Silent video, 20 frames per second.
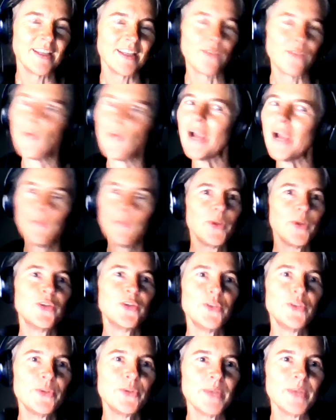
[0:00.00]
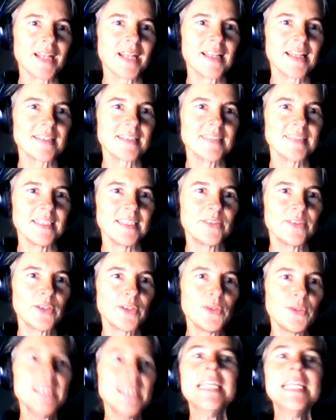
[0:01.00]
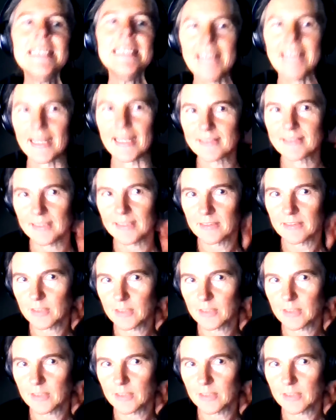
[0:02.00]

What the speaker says: Why would you do that? Let's say you don't need that.